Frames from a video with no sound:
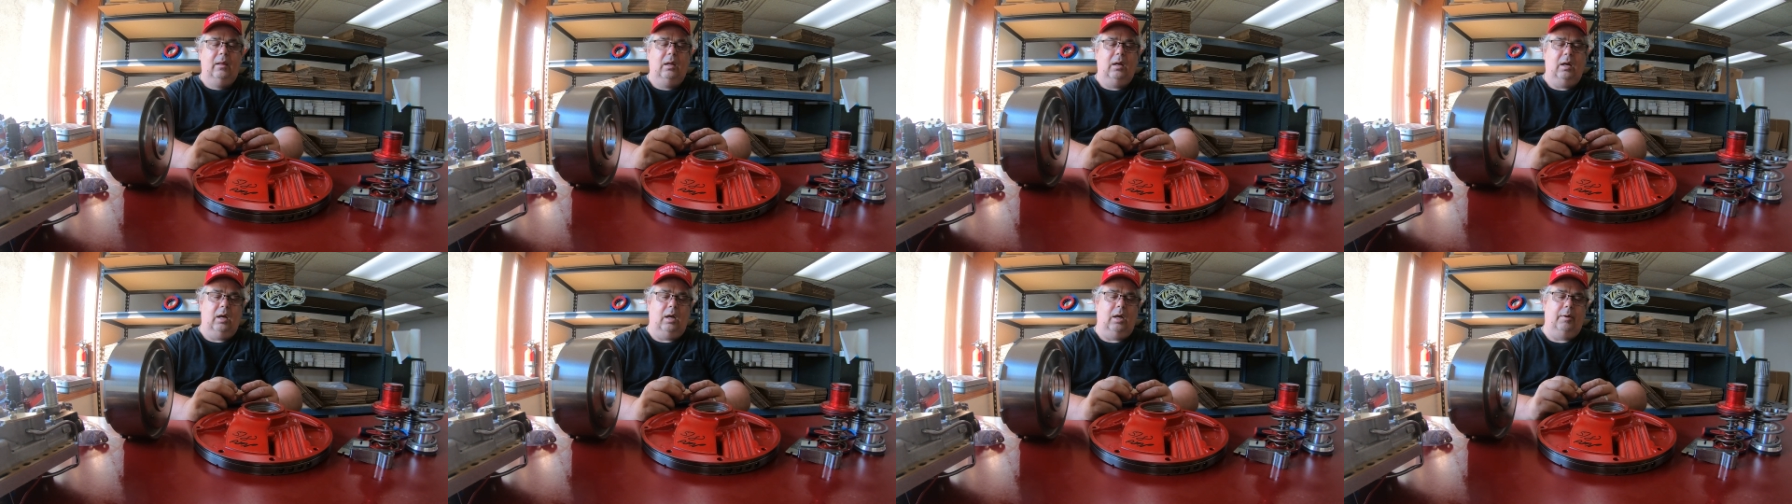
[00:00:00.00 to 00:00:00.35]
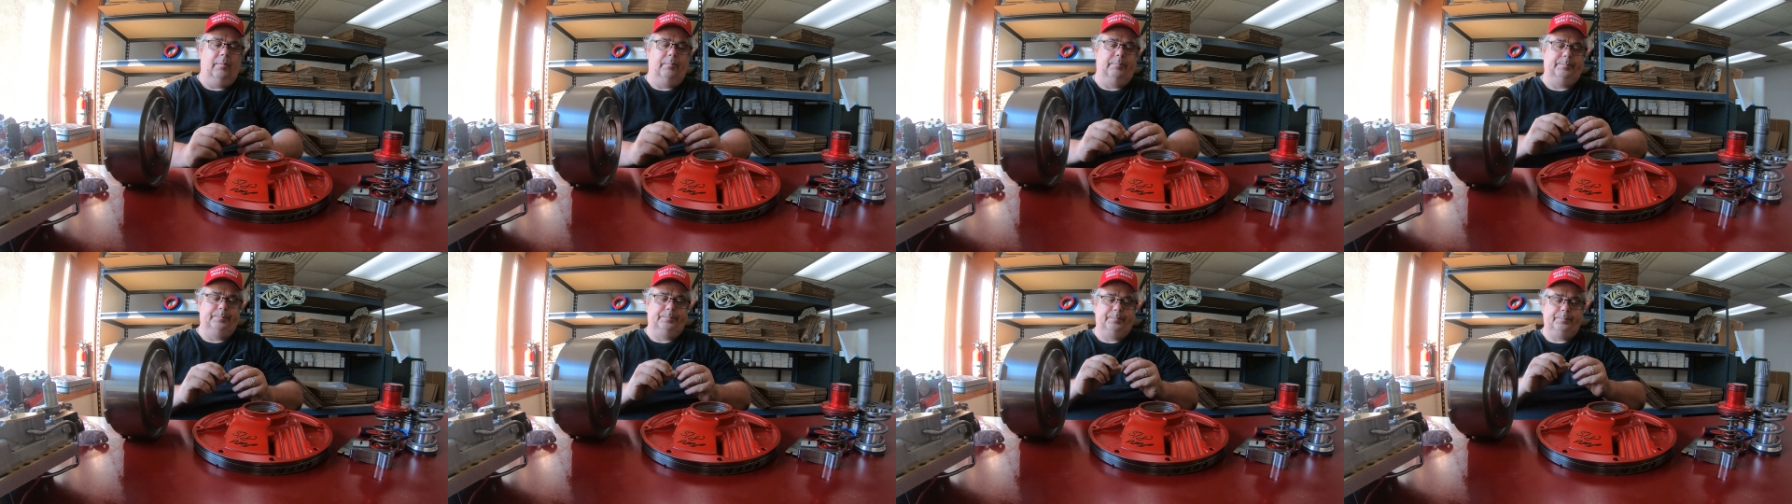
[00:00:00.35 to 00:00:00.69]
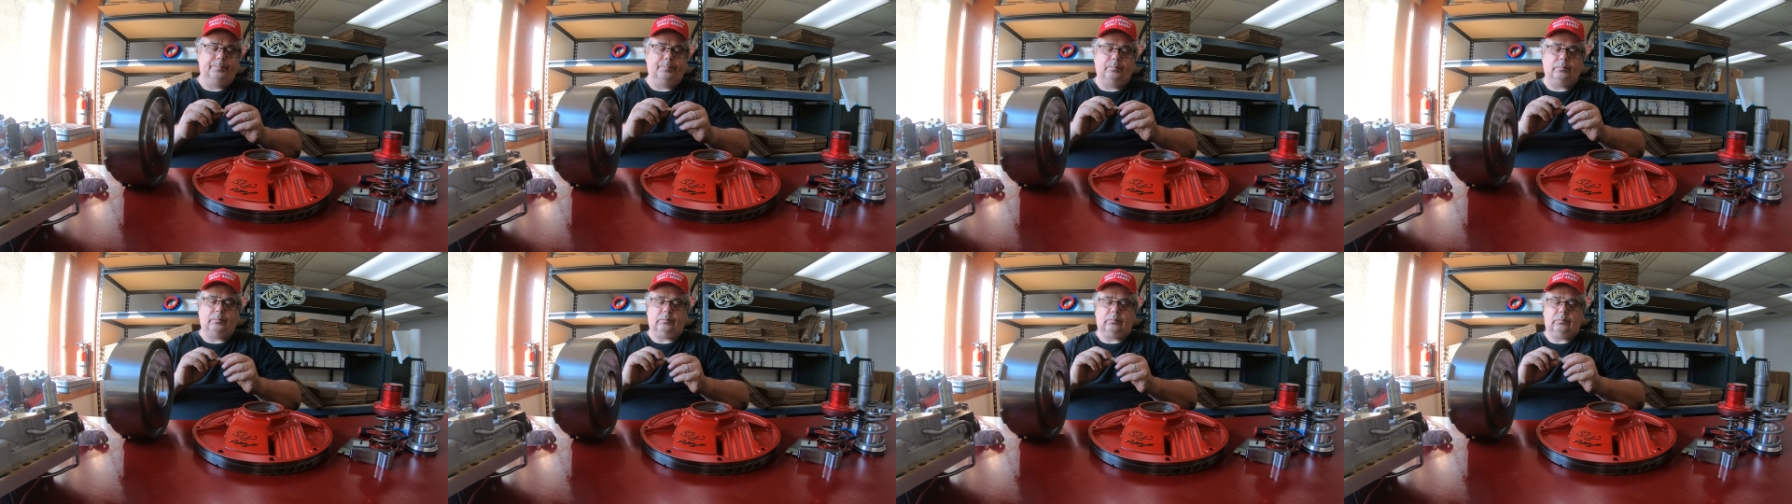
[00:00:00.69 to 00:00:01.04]

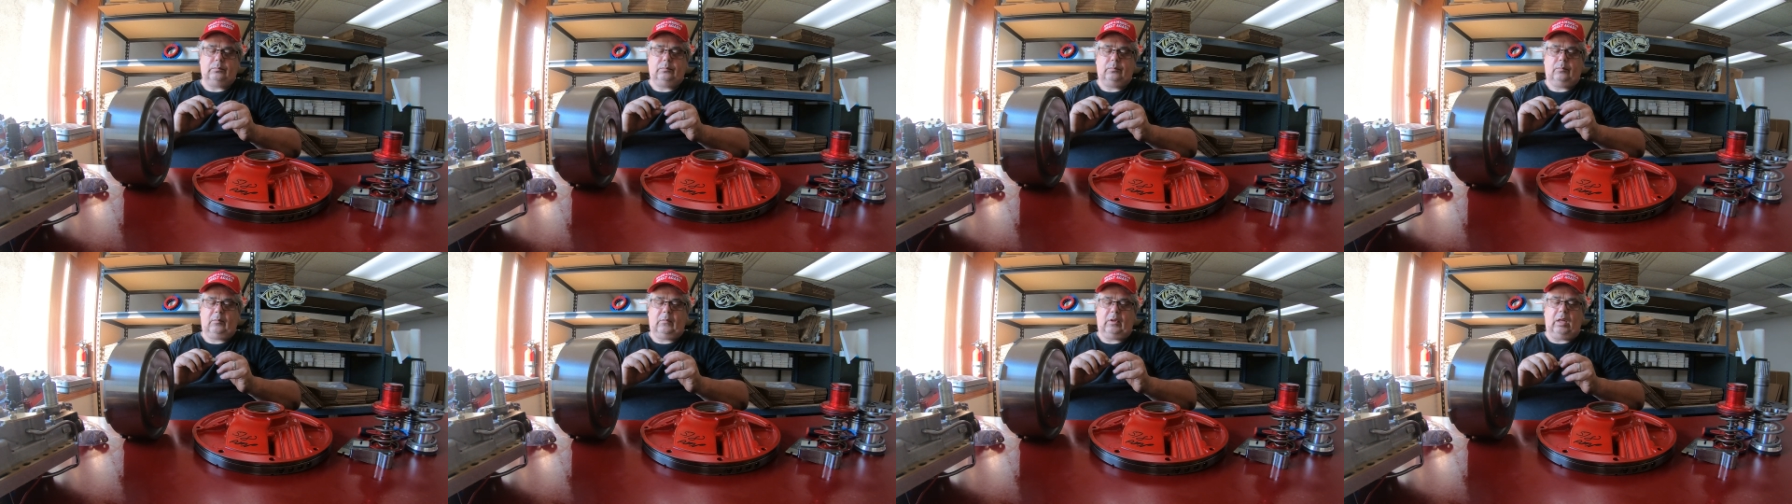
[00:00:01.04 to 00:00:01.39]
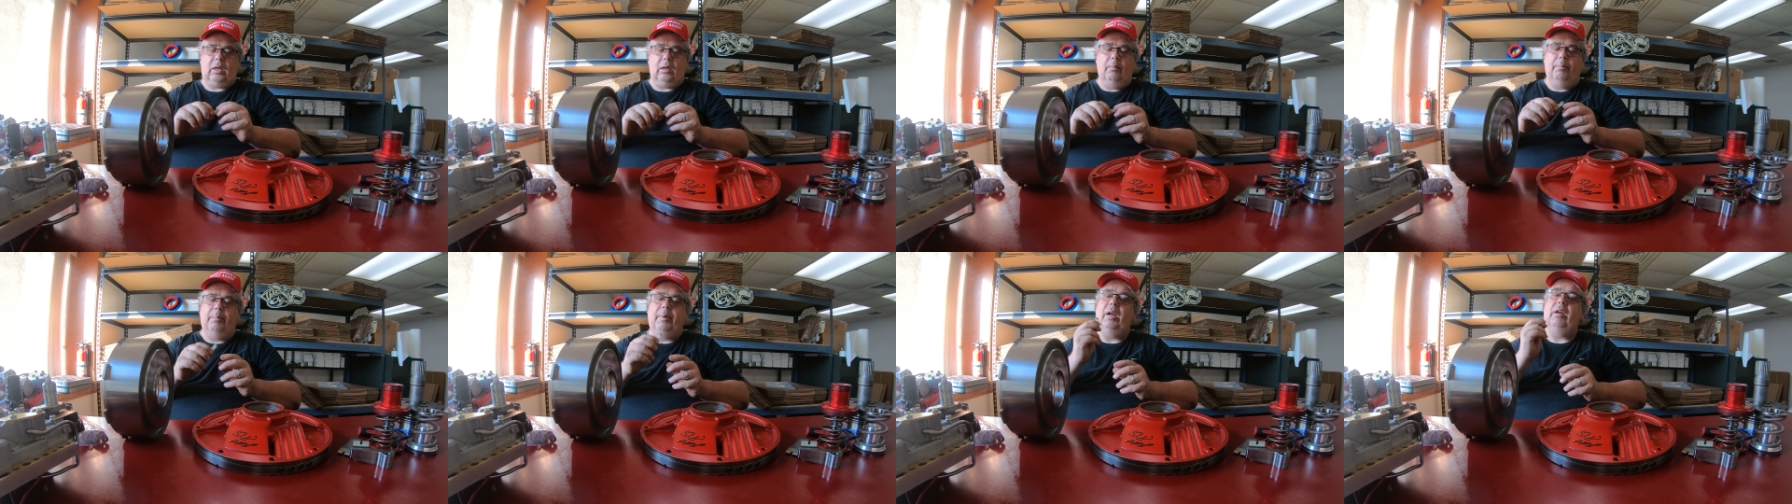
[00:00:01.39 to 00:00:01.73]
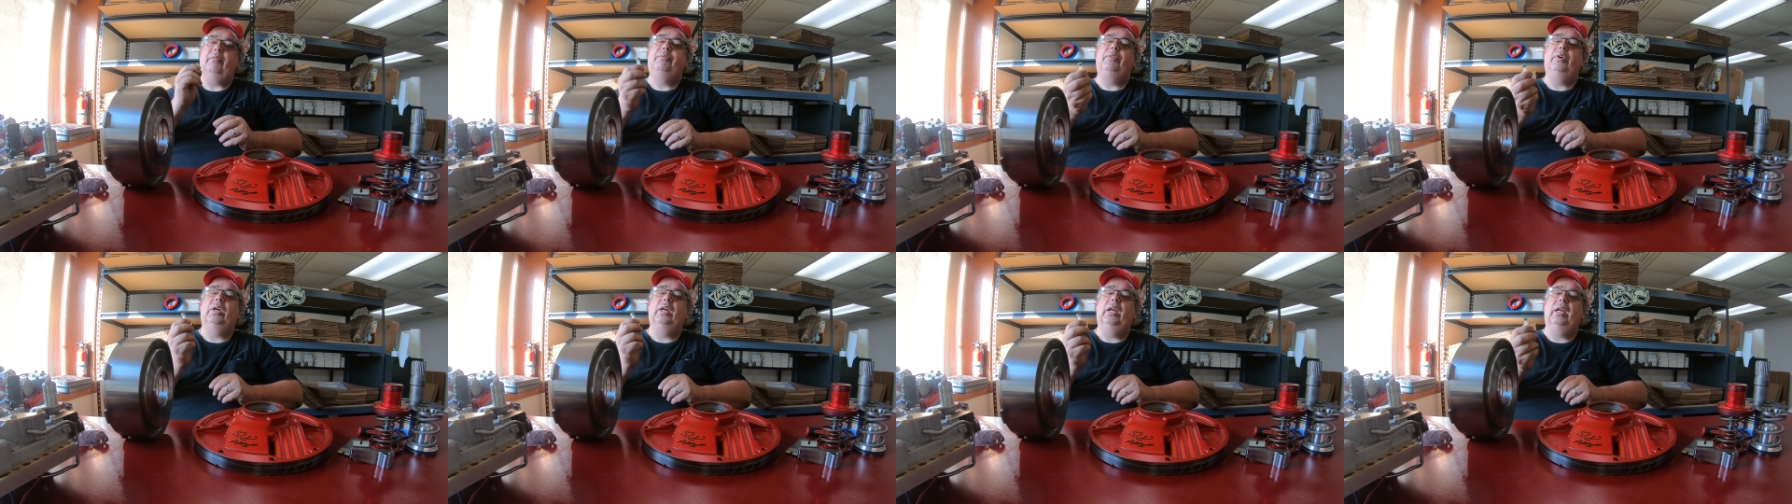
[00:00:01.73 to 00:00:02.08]
But
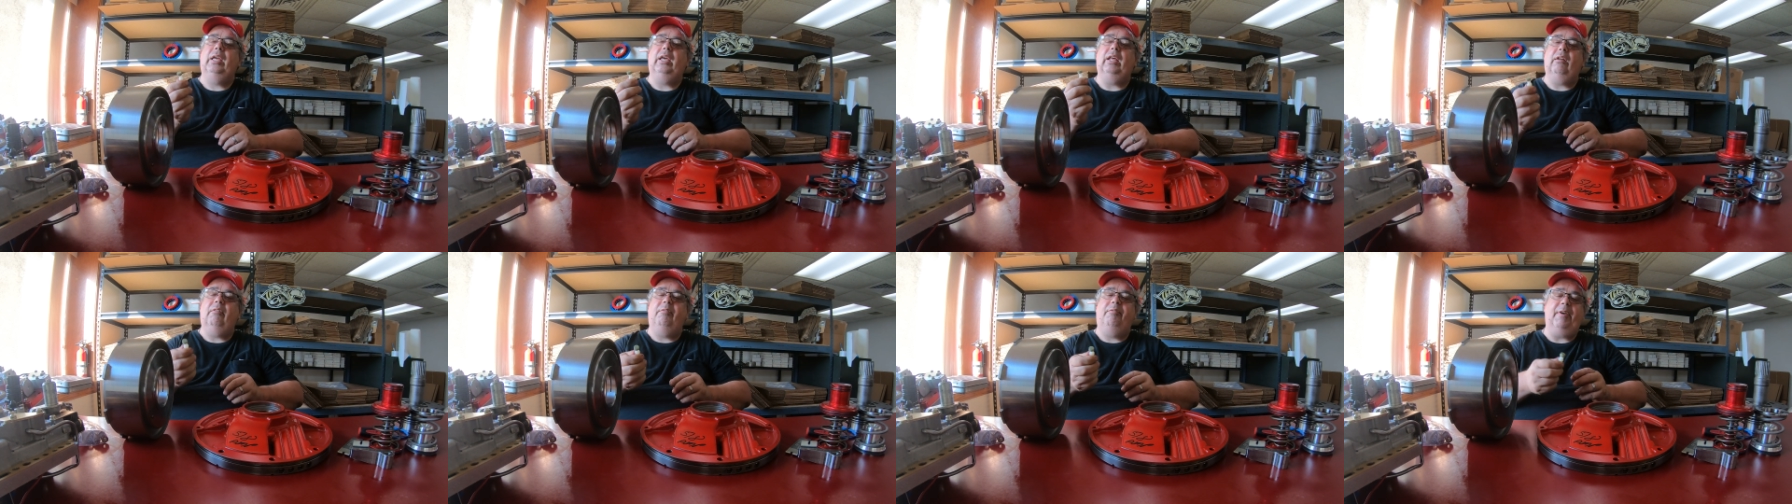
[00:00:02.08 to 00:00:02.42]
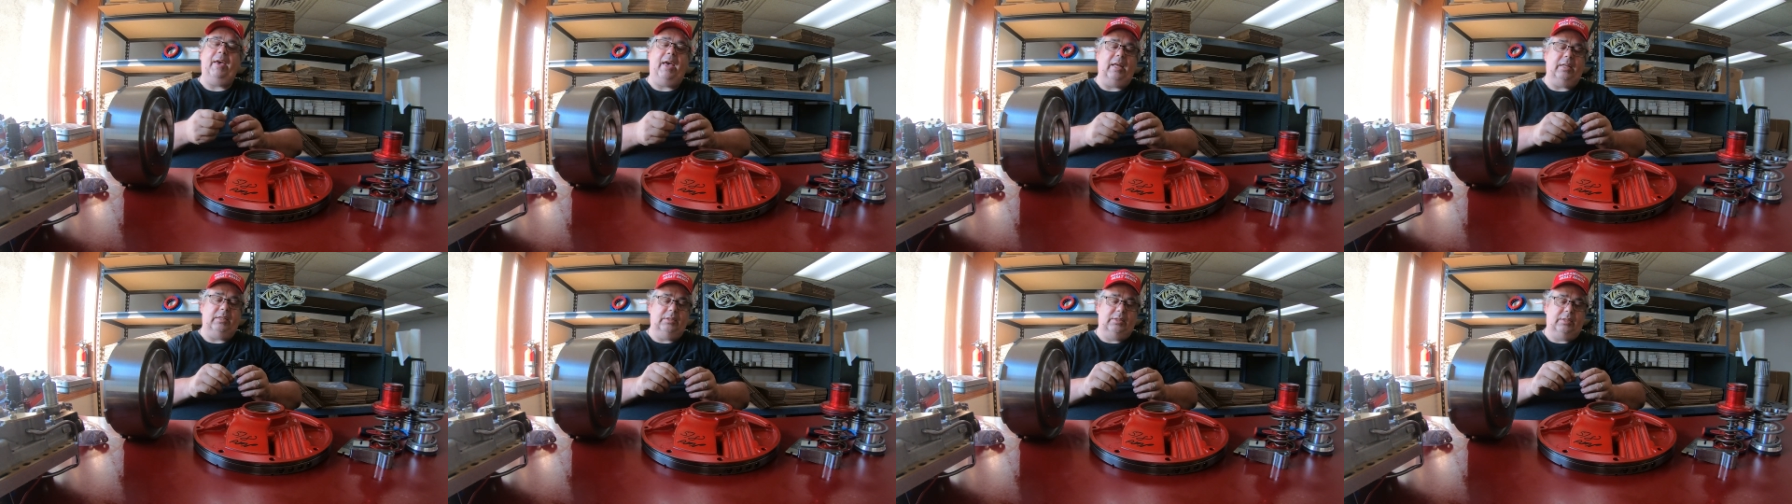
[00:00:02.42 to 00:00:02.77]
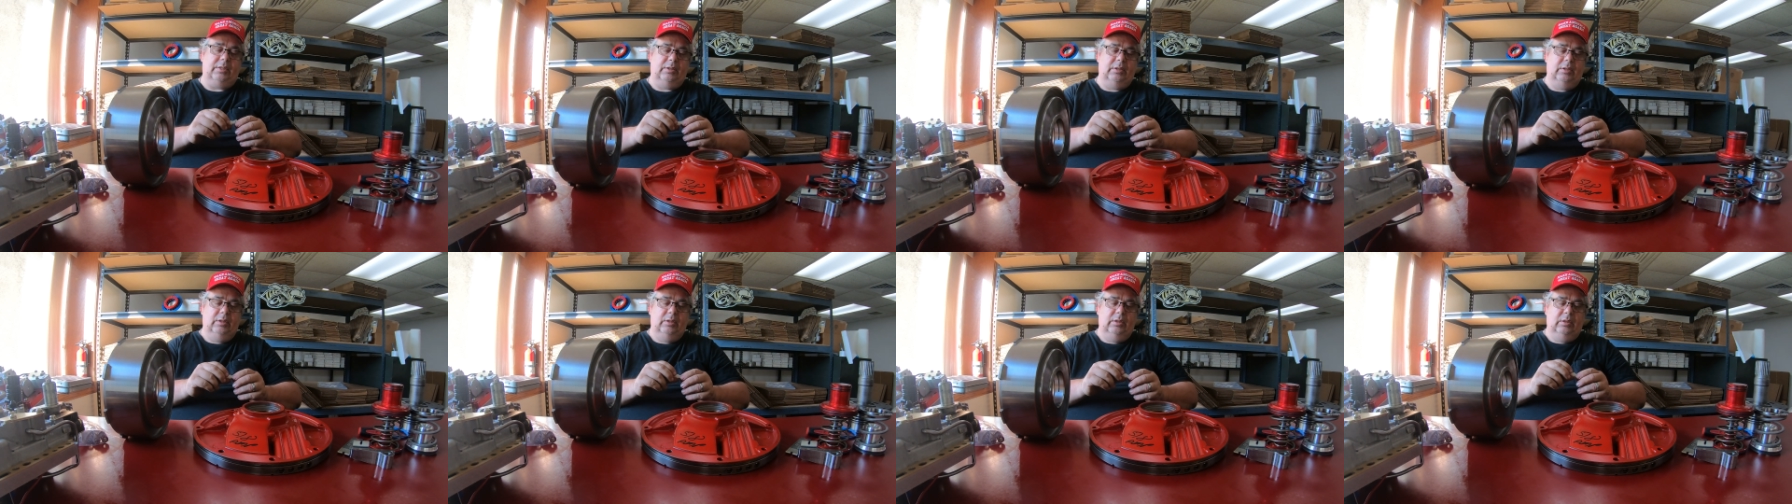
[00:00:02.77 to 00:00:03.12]
if you're going to get a vent,